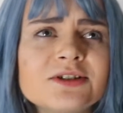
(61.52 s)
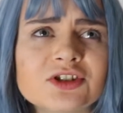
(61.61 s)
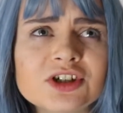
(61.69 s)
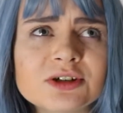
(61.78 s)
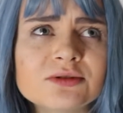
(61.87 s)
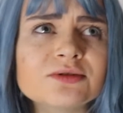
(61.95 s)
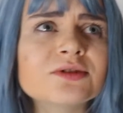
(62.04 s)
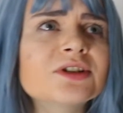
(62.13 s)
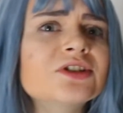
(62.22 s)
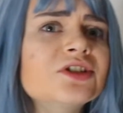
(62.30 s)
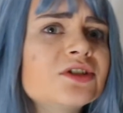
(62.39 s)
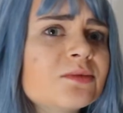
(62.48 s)
of children
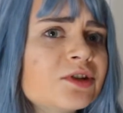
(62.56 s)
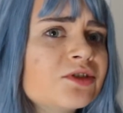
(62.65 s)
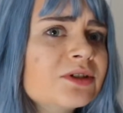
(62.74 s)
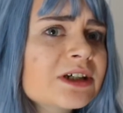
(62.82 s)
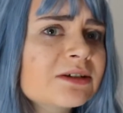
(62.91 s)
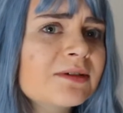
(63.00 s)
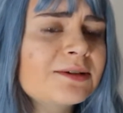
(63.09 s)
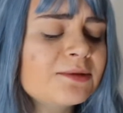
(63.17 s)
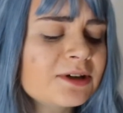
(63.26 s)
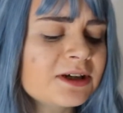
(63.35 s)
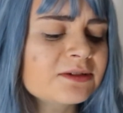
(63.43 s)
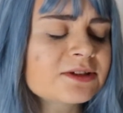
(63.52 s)
and you don't want to trigger
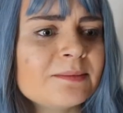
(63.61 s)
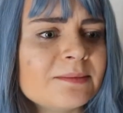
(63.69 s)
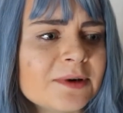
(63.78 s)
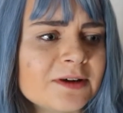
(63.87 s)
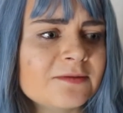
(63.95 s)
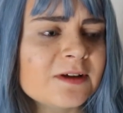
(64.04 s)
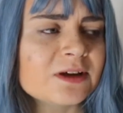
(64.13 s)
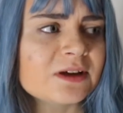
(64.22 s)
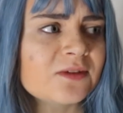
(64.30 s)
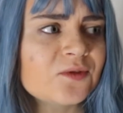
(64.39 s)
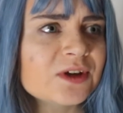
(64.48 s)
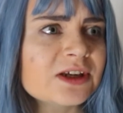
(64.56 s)
anyone else. But I
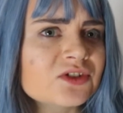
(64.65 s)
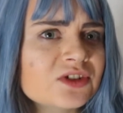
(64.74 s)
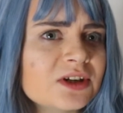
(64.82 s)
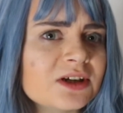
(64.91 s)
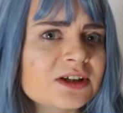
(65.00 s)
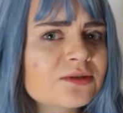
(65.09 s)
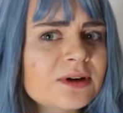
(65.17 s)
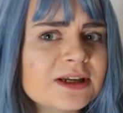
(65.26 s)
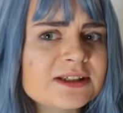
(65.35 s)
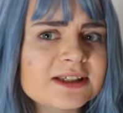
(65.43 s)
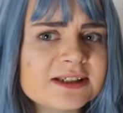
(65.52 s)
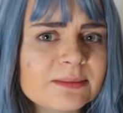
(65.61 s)
think if it gets to like
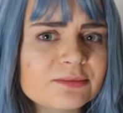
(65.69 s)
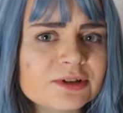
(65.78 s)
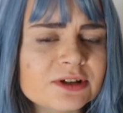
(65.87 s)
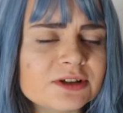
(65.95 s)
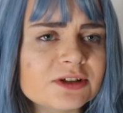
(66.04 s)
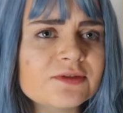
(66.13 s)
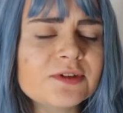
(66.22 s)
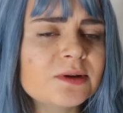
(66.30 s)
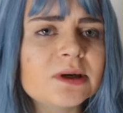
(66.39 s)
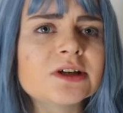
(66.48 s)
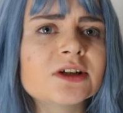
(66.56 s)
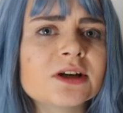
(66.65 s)
crazy temperatures and you feel
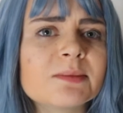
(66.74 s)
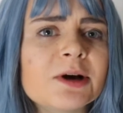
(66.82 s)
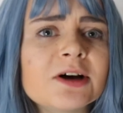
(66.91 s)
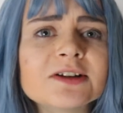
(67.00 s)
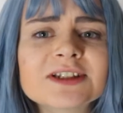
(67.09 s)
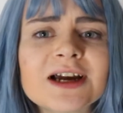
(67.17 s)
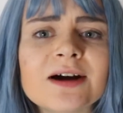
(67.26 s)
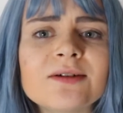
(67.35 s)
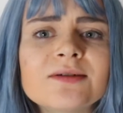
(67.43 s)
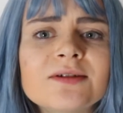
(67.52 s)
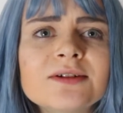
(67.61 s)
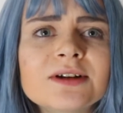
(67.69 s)
like you're going to pass
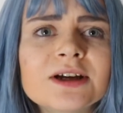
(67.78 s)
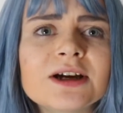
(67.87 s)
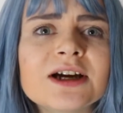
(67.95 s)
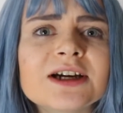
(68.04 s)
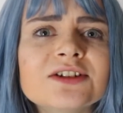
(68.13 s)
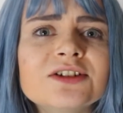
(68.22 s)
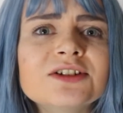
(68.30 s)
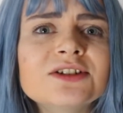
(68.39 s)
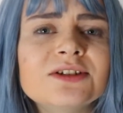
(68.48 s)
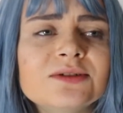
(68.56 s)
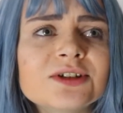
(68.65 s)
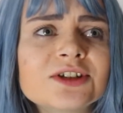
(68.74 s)
out and
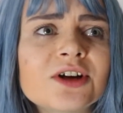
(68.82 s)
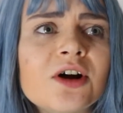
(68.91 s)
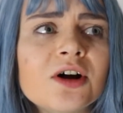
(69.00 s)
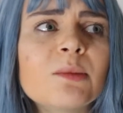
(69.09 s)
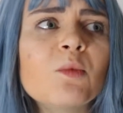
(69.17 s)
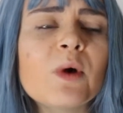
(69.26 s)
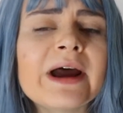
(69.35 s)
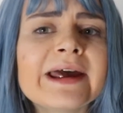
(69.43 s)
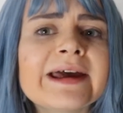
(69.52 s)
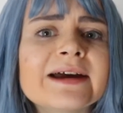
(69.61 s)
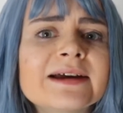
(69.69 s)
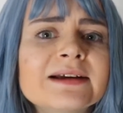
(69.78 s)
you just can't wear